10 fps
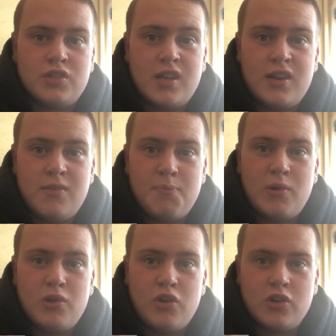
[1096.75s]
and then
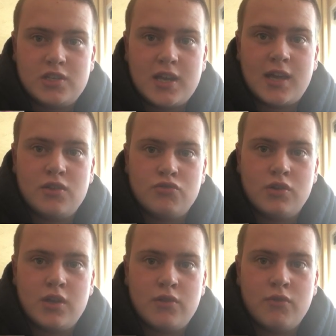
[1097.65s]
building a nice
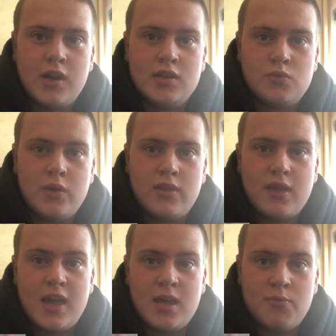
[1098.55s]
secondary at the Raiders with
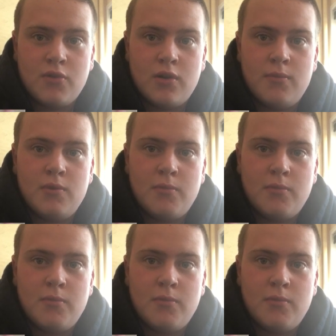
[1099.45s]
Abram,